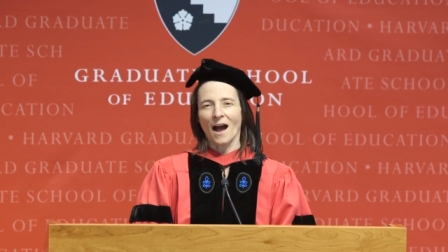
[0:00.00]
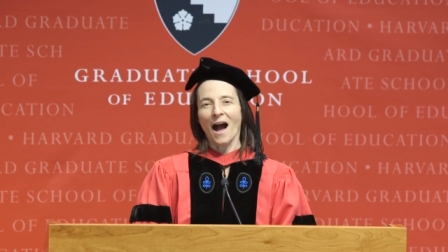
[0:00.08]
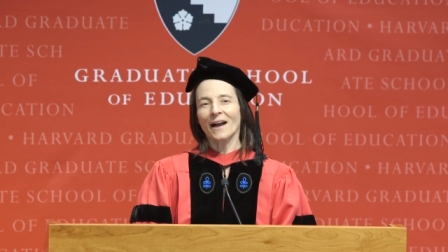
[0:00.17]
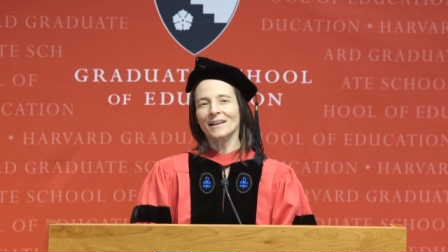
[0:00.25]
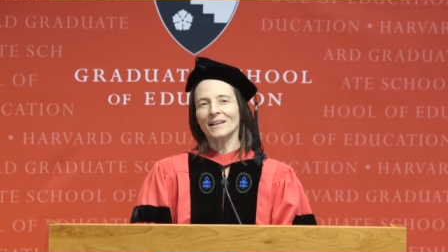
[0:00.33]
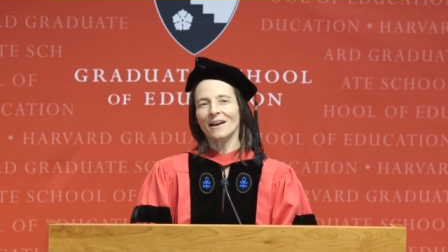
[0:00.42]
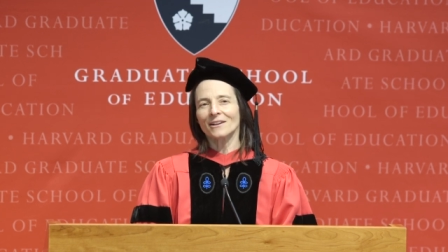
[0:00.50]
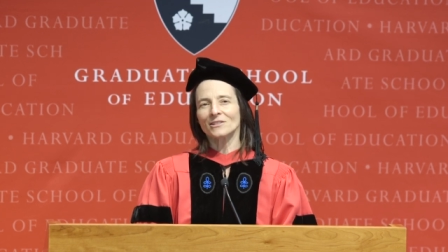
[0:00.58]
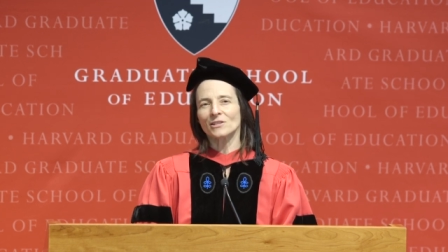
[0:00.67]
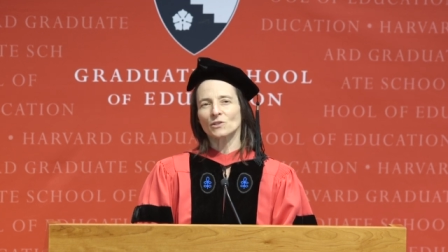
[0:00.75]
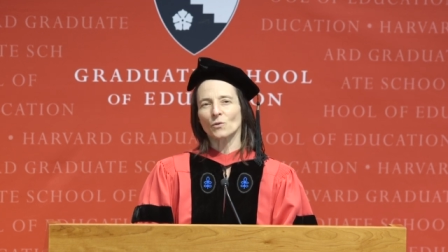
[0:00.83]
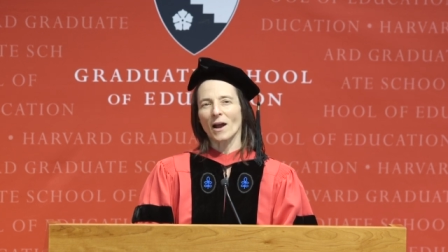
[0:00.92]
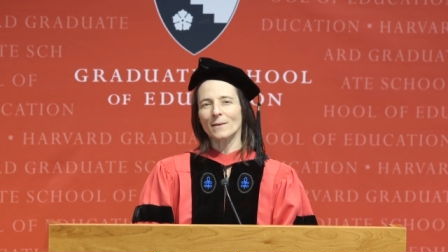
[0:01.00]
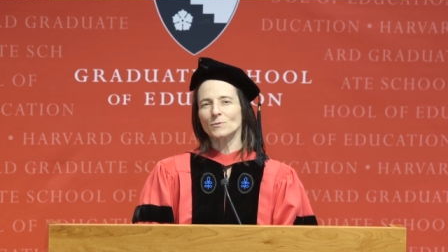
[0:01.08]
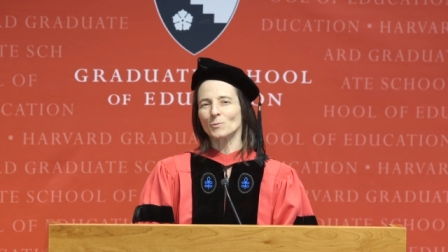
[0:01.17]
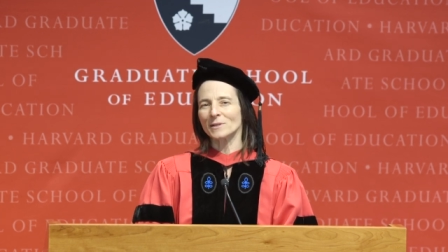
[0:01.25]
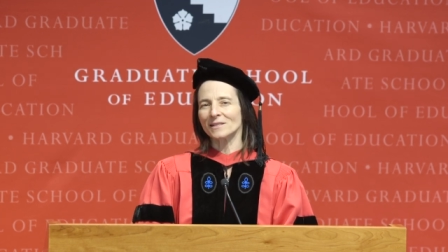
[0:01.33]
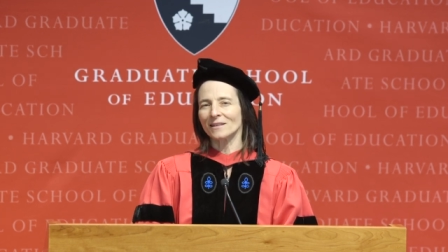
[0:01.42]
Aguilar
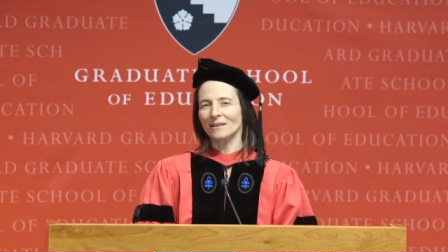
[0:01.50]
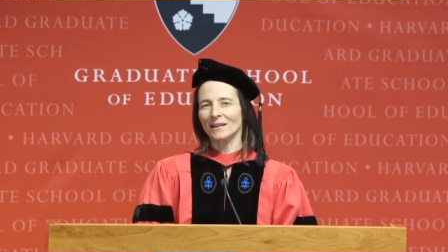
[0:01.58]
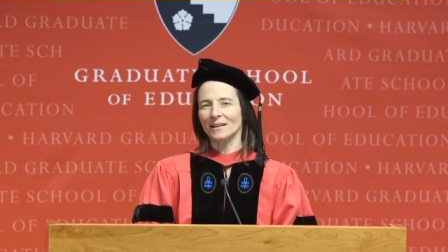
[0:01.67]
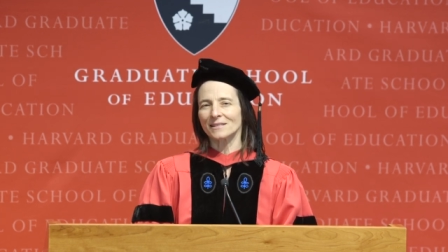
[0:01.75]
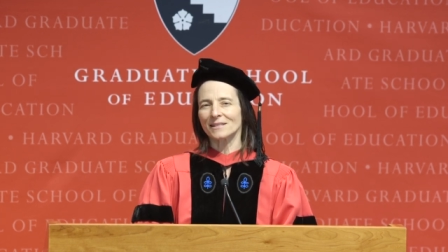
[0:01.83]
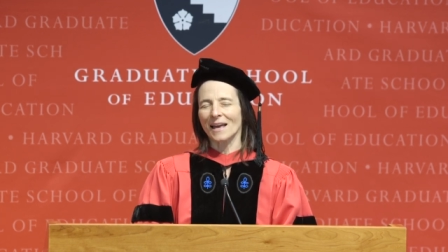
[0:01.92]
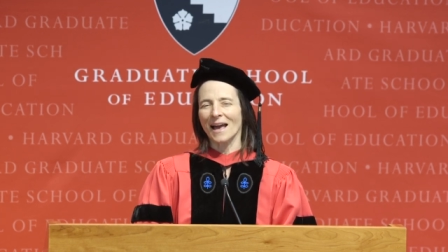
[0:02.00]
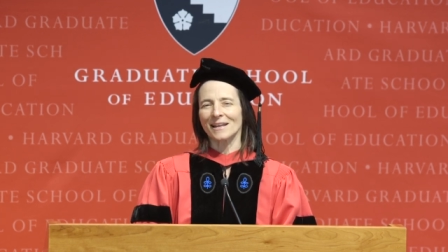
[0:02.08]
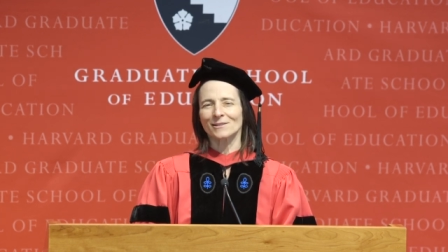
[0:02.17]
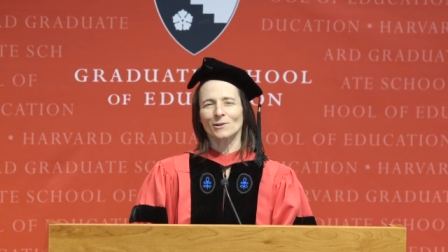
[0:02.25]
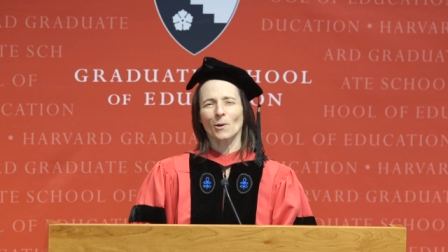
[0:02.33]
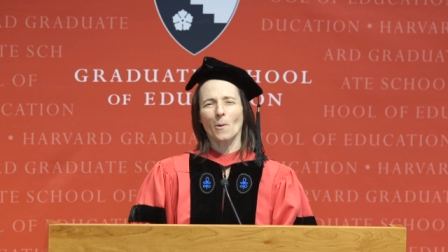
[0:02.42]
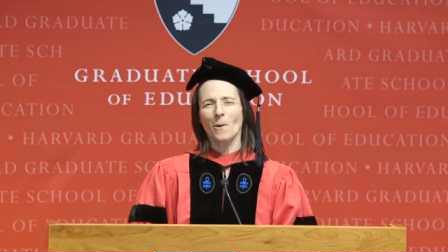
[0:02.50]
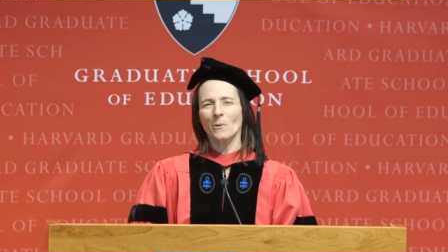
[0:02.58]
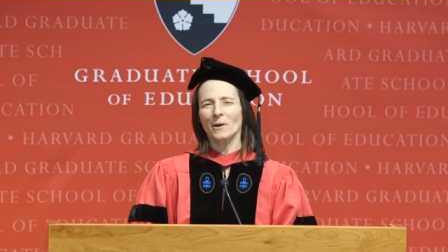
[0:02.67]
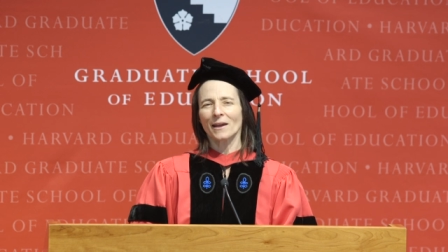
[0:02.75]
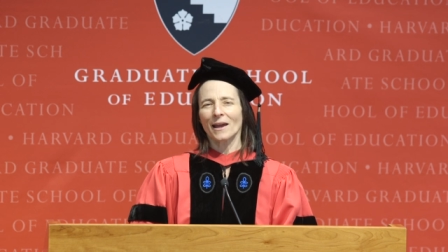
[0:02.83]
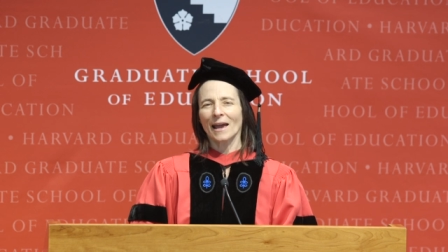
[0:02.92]
describes resilience as, quote,